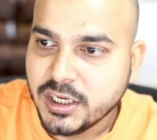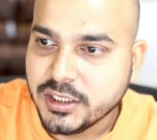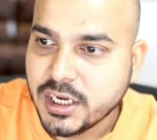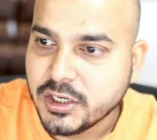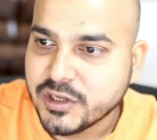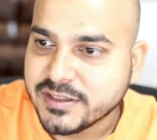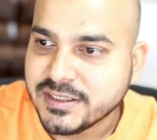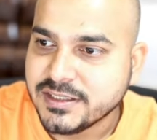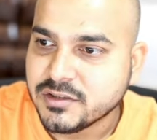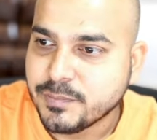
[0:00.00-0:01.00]
Here you can
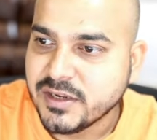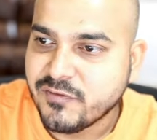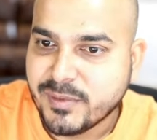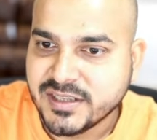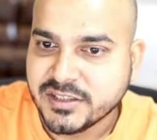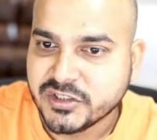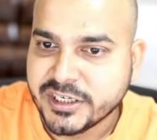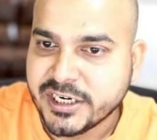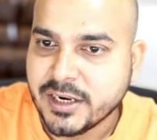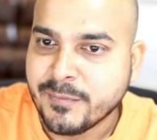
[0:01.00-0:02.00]
see this brief present state